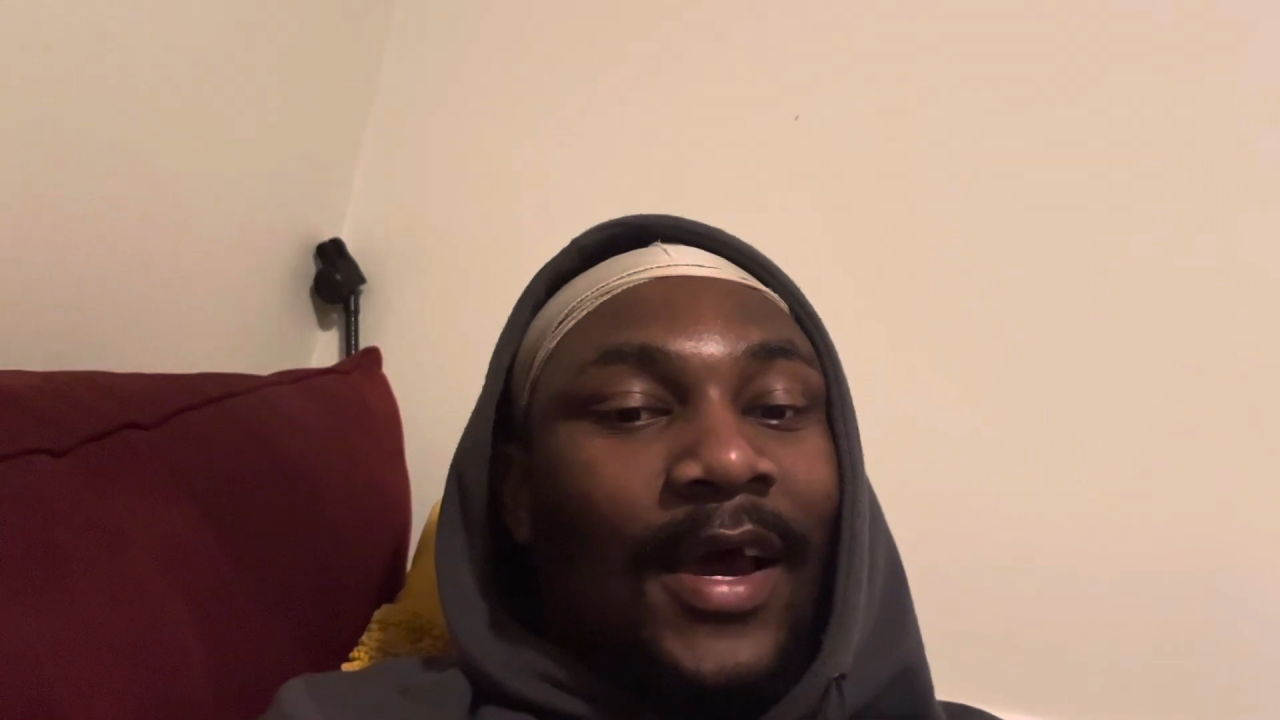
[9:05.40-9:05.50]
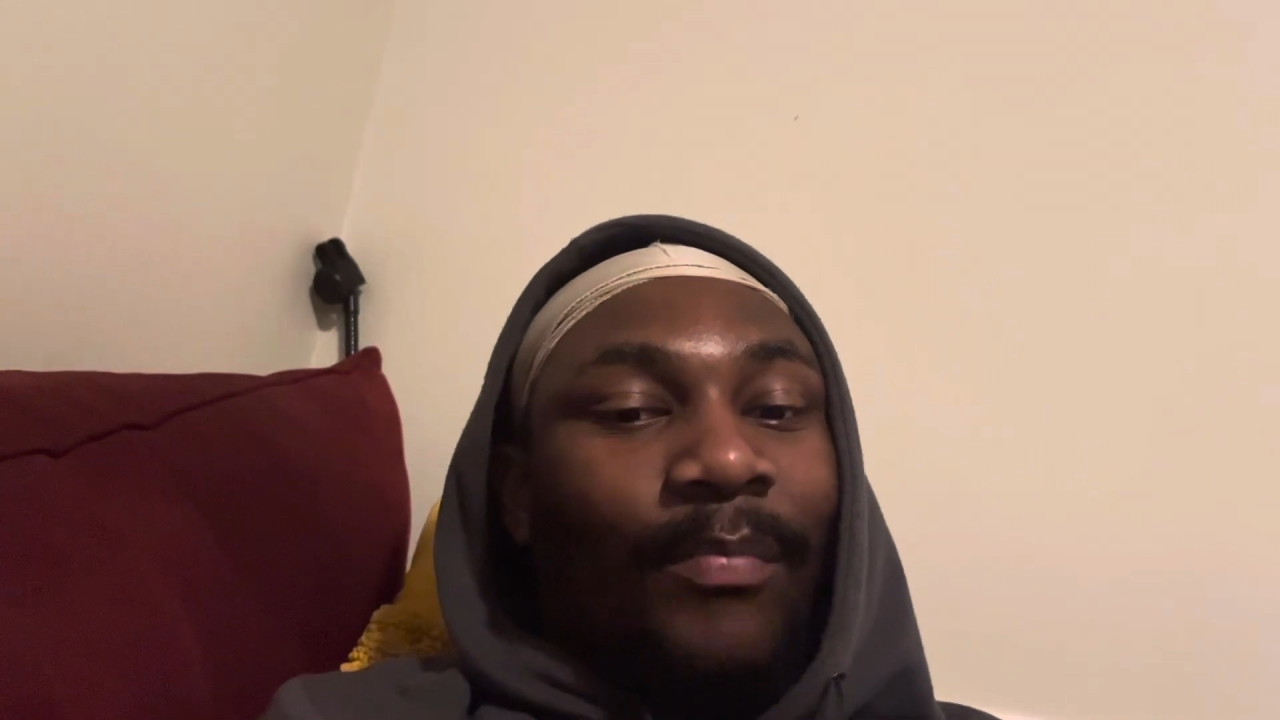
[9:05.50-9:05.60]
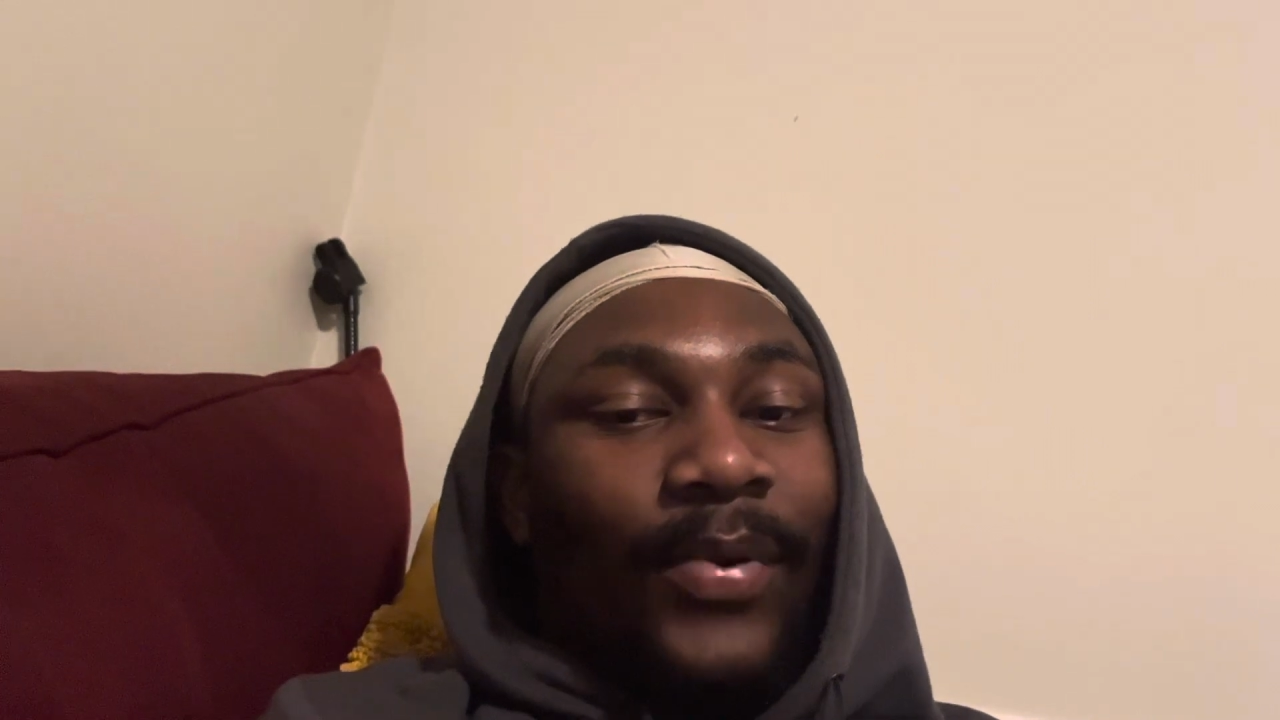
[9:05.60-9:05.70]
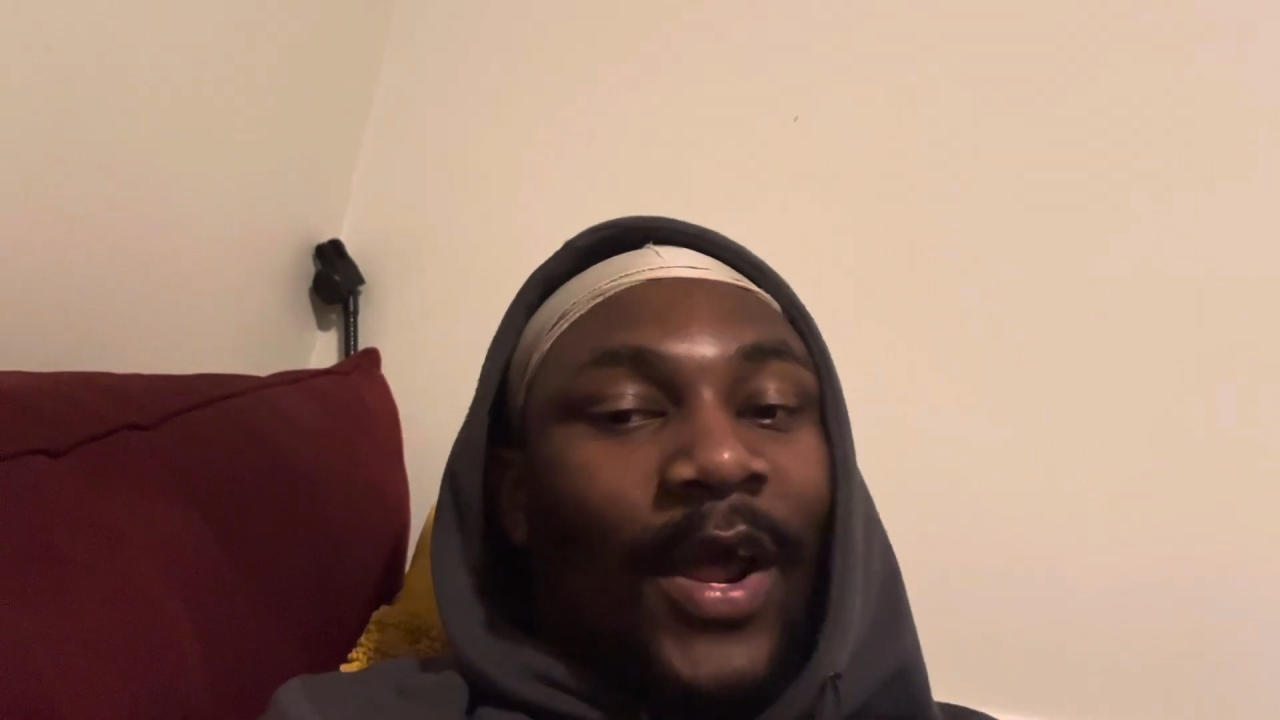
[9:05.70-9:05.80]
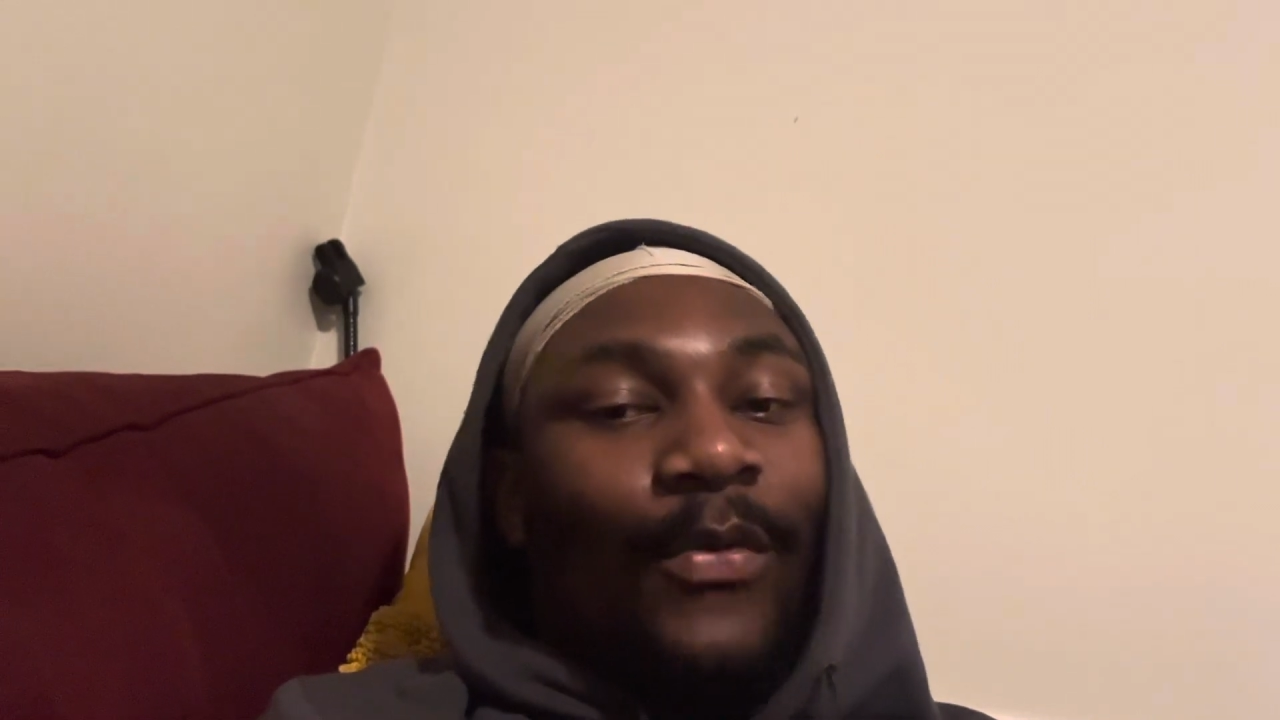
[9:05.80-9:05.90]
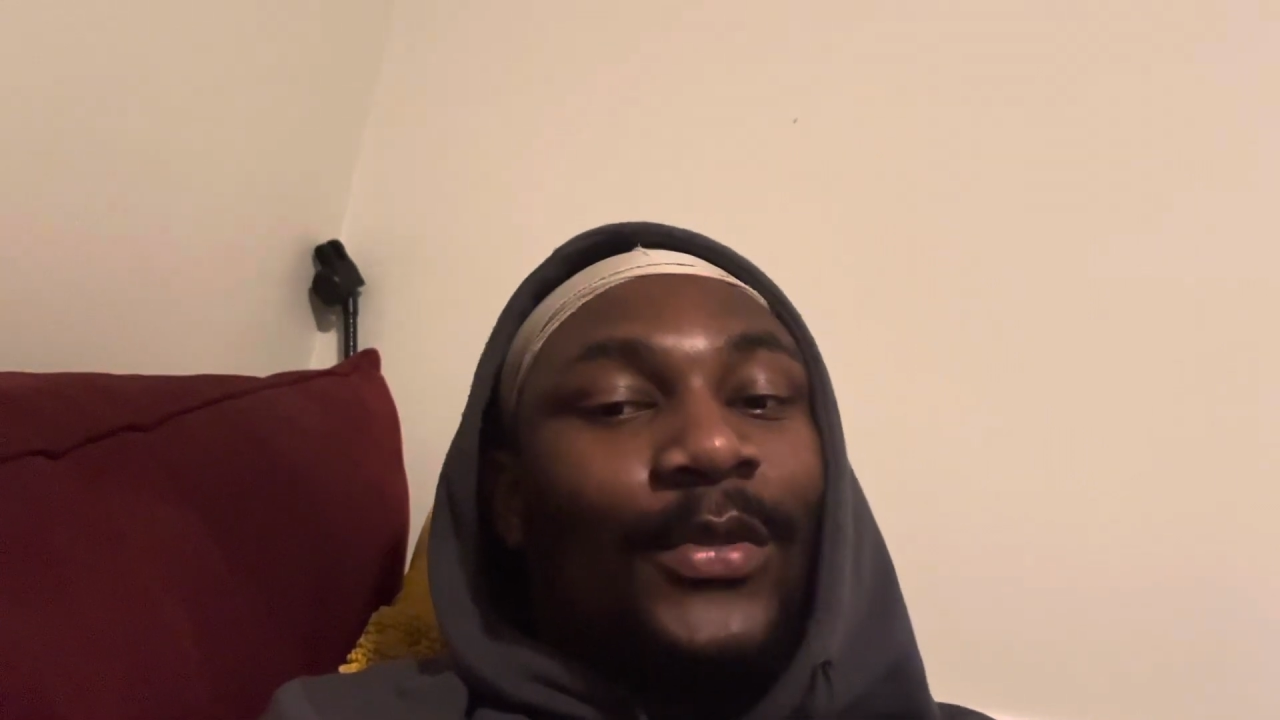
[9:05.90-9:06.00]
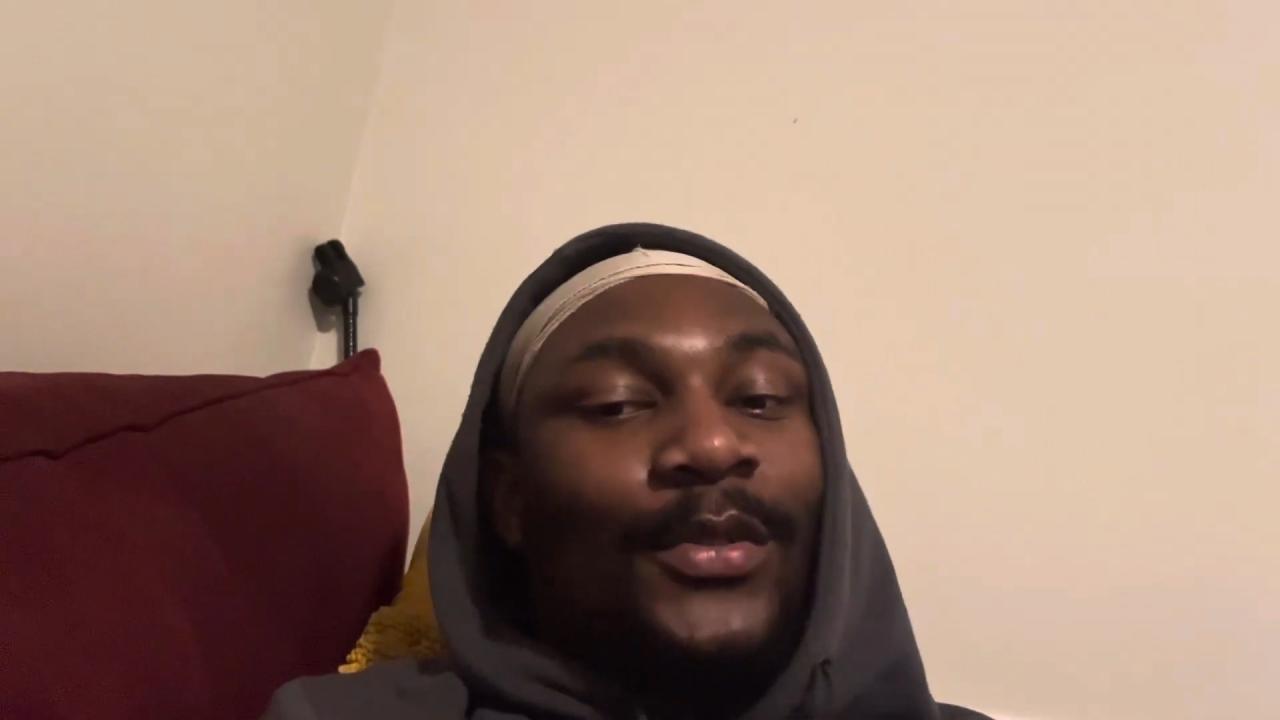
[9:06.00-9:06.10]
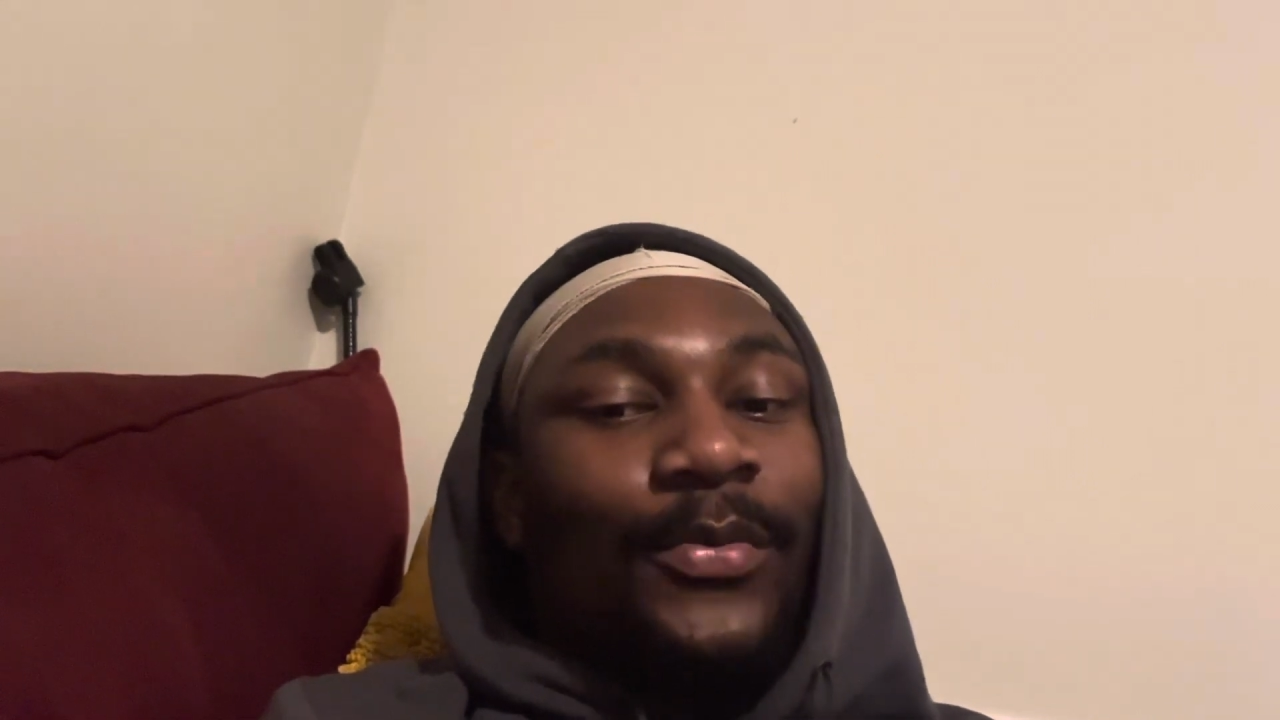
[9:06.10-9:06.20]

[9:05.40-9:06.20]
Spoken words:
But I want to